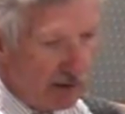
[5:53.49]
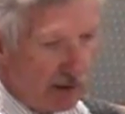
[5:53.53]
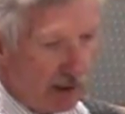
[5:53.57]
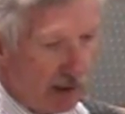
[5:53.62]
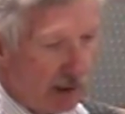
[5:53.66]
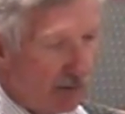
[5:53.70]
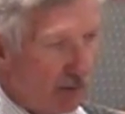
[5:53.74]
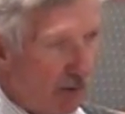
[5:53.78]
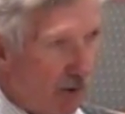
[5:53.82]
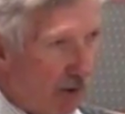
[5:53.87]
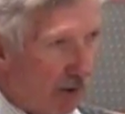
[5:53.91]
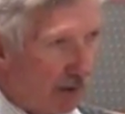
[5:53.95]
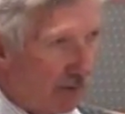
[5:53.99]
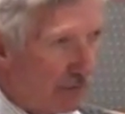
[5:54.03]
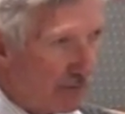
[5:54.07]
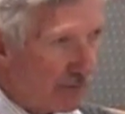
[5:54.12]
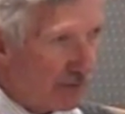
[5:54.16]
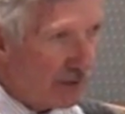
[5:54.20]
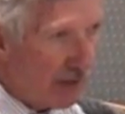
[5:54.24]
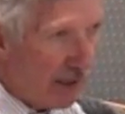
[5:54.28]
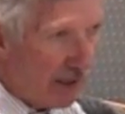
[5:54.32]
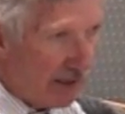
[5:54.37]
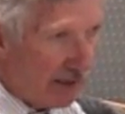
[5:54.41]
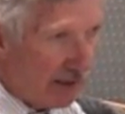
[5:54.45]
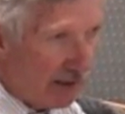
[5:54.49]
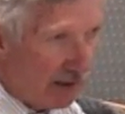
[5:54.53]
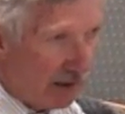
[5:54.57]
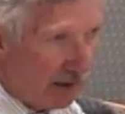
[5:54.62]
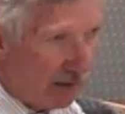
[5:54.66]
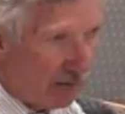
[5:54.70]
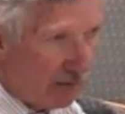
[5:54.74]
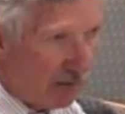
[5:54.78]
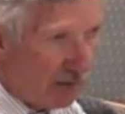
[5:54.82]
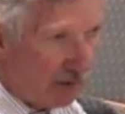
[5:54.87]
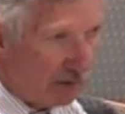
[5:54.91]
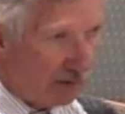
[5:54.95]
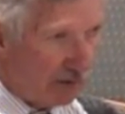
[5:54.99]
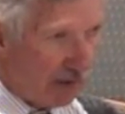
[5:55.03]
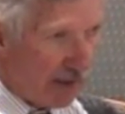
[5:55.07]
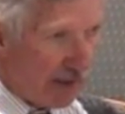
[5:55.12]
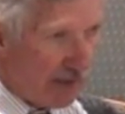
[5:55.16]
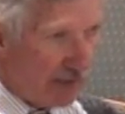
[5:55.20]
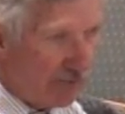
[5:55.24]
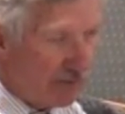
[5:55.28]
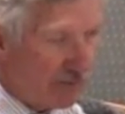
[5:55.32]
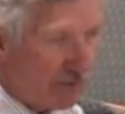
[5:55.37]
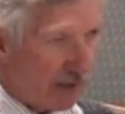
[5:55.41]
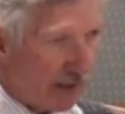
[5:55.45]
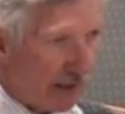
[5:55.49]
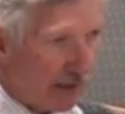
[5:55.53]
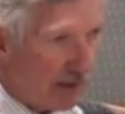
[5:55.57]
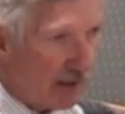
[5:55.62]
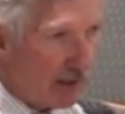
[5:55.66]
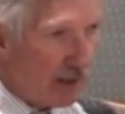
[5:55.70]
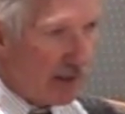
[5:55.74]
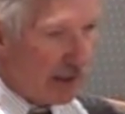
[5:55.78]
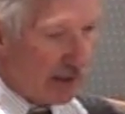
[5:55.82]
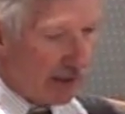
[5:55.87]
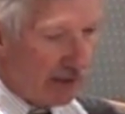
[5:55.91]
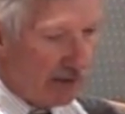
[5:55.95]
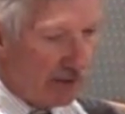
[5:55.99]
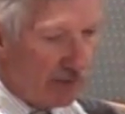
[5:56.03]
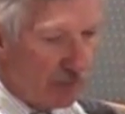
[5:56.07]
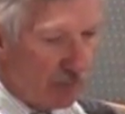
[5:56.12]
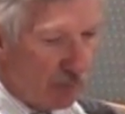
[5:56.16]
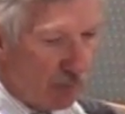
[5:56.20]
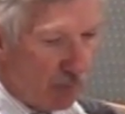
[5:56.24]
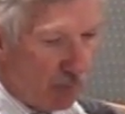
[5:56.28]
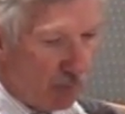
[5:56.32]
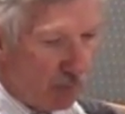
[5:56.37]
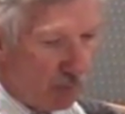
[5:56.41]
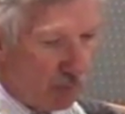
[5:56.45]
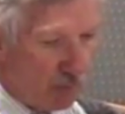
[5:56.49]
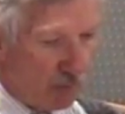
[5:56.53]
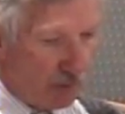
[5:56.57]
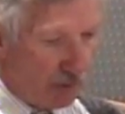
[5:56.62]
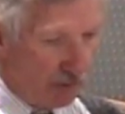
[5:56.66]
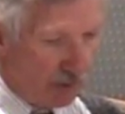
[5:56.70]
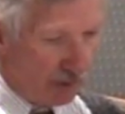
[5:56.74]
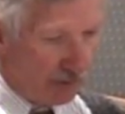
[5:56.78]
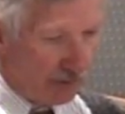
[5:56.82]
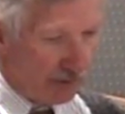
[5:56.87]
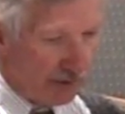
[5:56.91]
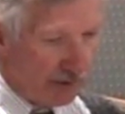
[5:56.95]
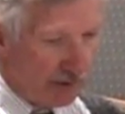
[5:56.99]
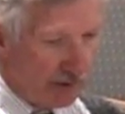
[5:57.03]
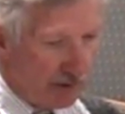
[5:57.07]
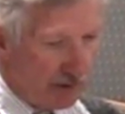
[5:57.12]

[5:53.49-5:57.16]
along a line of sight into a world